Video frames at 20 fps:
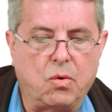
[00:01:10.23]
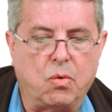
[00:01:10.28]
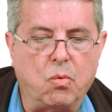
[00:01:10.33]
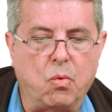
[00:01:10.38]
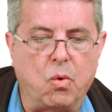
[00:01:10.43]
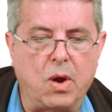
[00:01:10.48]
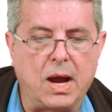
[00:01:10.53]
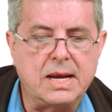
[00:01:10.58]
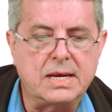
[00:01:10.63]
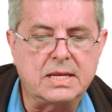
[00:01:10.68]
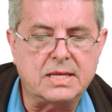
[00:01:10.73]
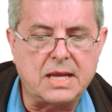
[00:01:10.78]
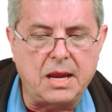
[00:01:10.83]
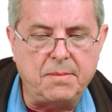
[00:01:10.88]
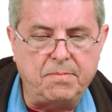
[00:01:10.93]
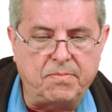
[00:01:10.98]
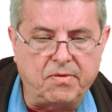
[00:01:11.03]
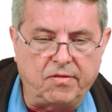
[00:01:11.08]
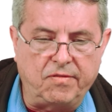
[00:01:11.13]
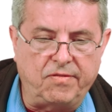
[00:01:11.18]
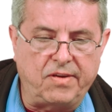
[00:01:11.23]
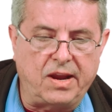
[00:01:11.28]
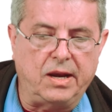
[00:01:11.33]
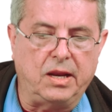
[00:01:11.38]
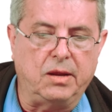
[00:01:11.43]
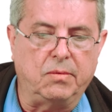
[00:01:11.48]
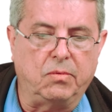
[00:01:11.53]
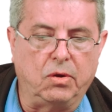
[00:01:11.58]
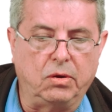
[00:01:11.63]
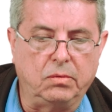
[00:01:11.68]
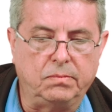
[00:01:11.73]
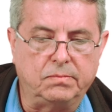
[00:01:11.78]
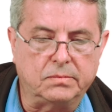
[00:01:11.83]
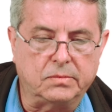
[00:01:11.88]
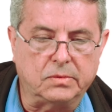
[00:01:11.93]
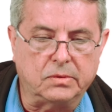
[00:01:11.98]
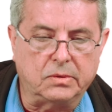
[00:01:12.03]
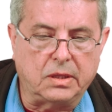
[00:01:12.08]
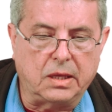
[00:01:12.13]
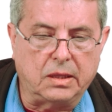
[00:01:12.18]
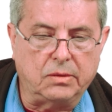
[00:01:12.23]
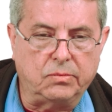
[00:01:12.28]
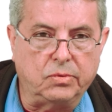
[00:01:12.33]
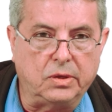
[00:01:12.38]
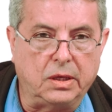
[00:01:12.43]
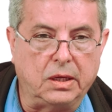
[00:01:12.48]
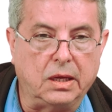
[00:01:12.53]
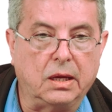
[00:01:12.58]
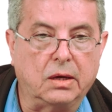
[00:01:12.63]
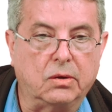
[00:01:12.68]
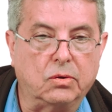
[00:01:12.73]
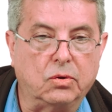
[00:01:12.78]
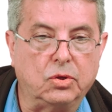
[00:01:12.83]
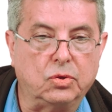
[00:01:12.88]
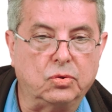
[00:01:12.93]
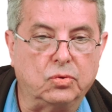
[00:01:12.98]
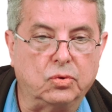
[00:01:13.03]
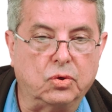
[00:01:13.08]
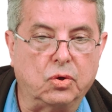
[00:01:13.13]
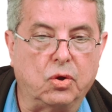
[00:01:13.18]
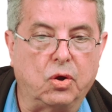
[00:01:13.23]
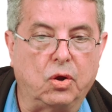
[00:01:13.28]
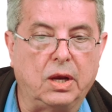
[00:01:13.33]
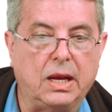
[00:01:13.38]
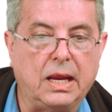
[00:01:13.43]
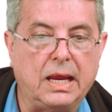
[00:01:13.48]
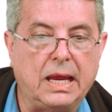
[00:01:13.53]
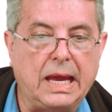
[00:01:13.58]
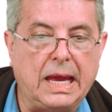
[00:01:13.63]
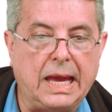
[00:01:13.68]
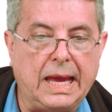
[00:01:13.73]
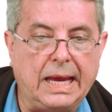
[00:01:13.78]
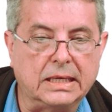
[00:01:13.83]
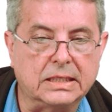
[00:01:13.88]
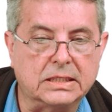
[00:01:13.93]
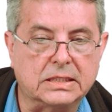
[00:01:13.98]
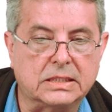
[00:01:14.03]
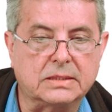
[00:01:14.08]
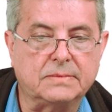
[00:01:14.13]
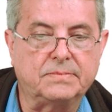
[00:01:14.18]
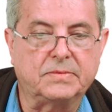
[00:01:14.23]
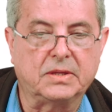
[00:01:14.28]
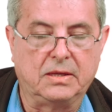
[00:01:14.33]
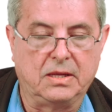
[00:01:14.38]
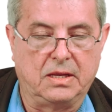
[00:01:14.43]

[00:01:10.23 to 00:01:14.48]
One type of variable that we are going to call x